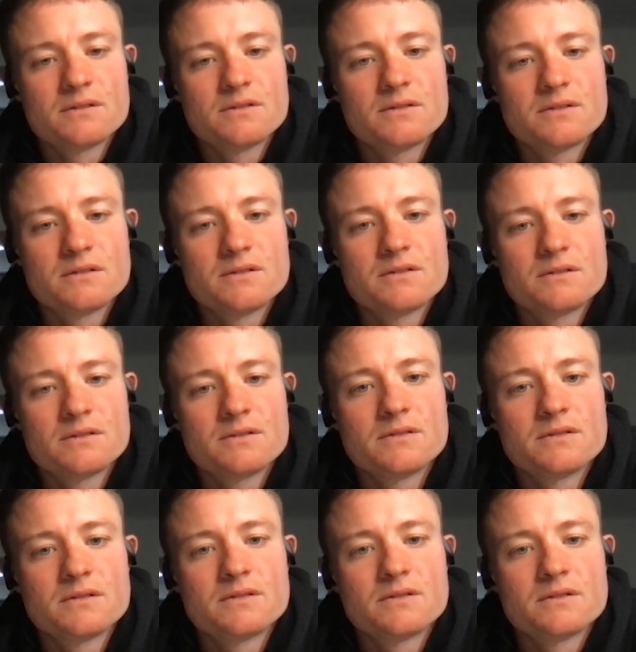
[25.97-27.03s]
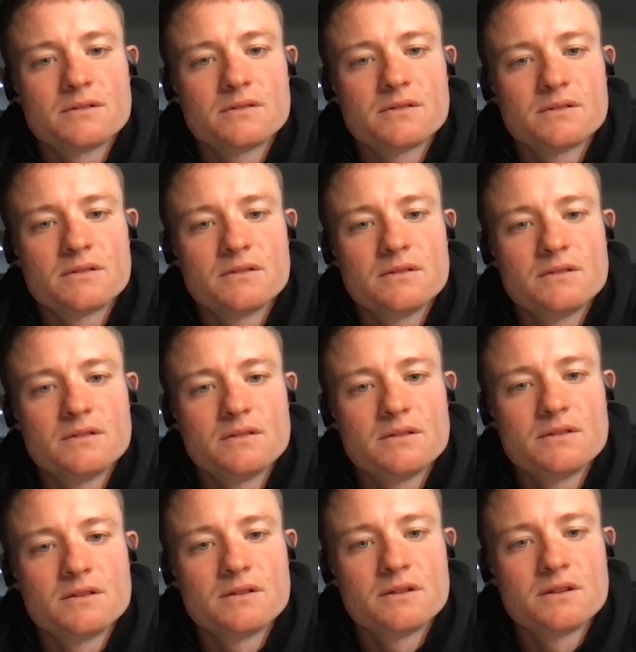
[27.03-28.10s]

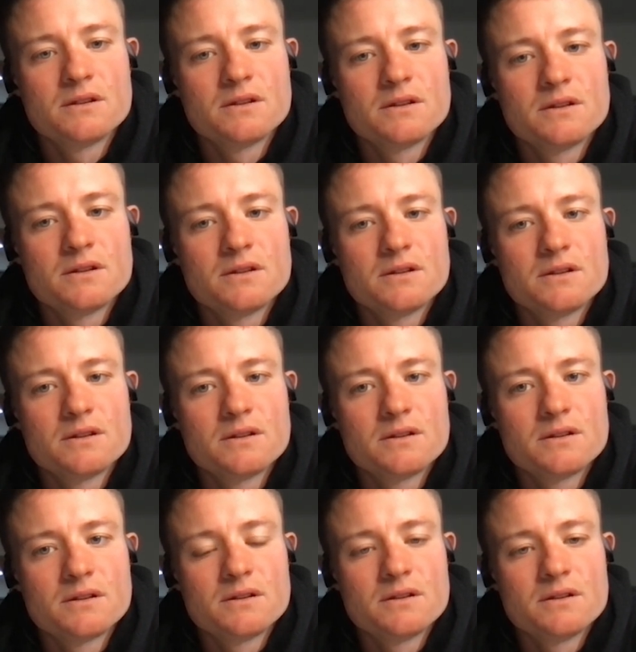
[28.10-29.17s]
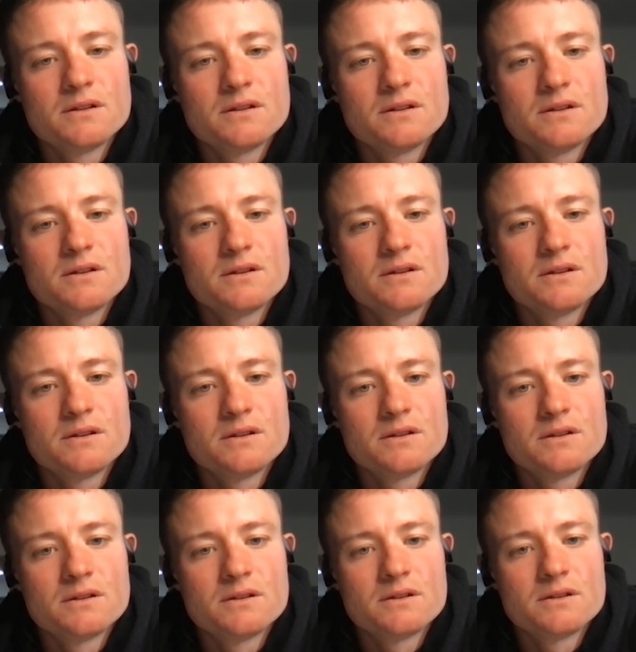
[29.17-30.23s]

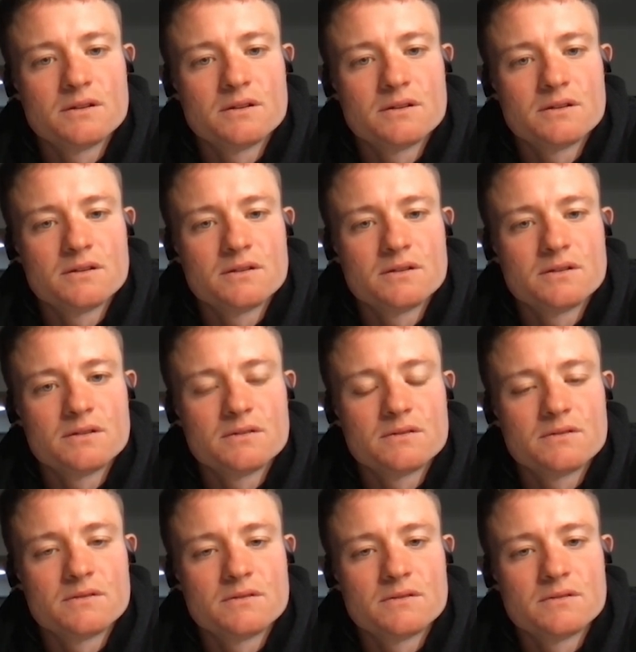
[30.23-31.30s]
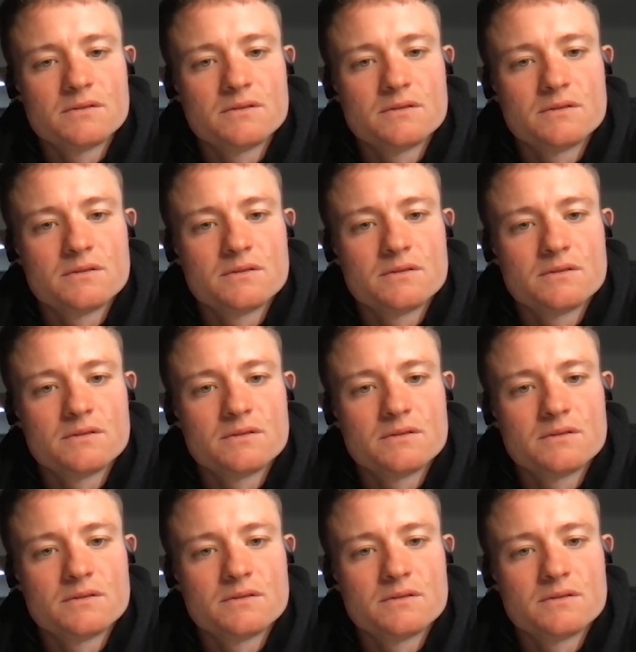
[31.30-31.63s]
No words are spoken by the person on screen.